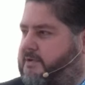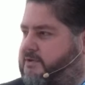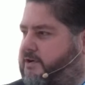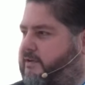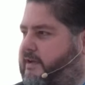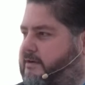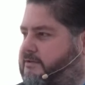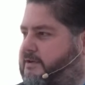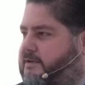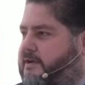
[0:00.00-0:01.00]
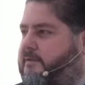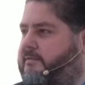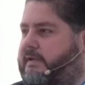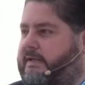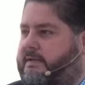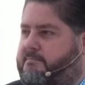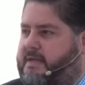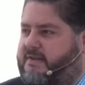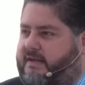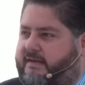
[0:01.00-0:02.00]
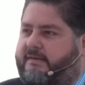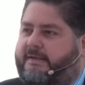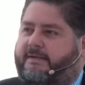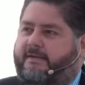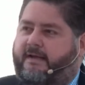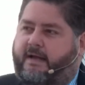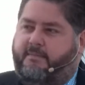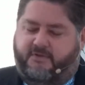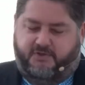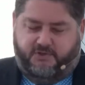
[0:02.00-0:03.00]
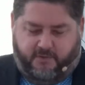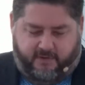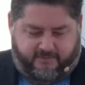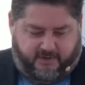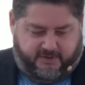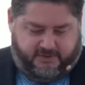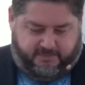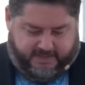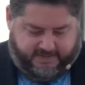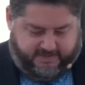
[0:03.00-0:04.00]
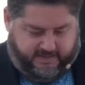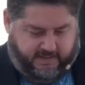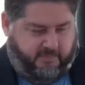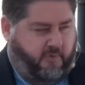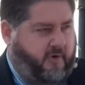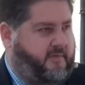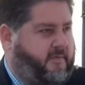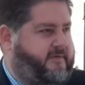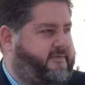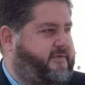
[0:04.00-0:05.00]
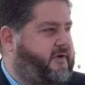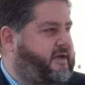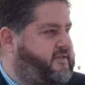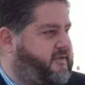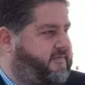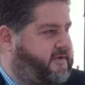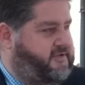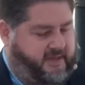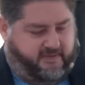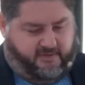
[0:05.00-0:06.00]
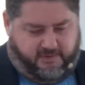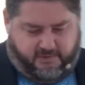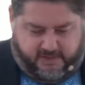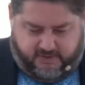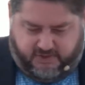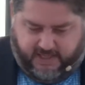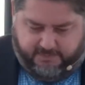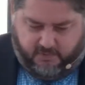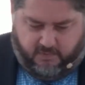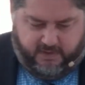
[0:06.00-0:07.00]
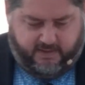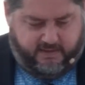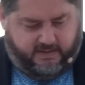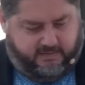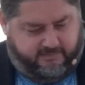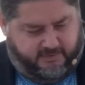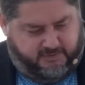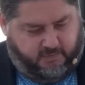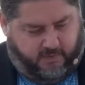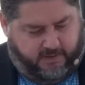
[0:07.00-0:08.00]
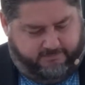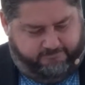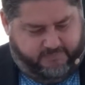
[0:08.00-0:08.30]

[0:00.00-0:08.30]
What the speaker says: to turn there so you don't miss it. It's a short verse, but an important one for us. So 1 Thessalonians chapter 1, verse 1.